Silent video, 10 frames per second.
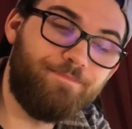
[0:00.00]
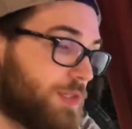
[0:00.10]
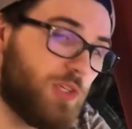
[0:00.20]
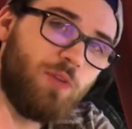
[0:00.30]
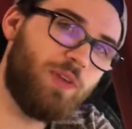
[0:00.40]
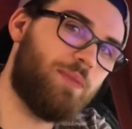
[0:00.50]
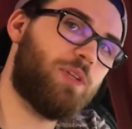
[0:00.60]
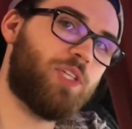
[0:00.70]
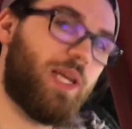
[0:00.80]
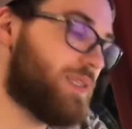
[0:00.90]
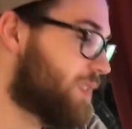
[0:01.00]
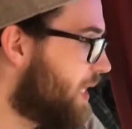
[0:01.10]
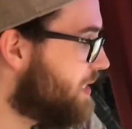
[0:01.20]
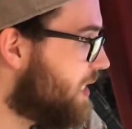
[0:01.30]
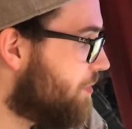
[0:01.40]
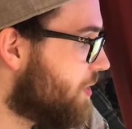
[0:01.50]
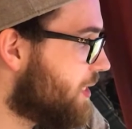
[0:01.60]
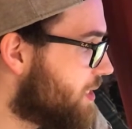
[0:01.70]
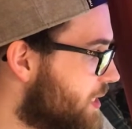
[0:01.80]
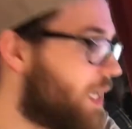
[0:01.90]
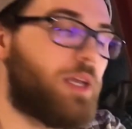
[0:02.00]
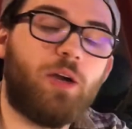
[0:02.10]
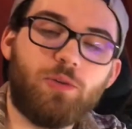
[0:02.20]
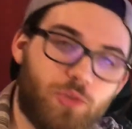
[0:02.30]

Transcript: So if you have the chance, I'd definitely say go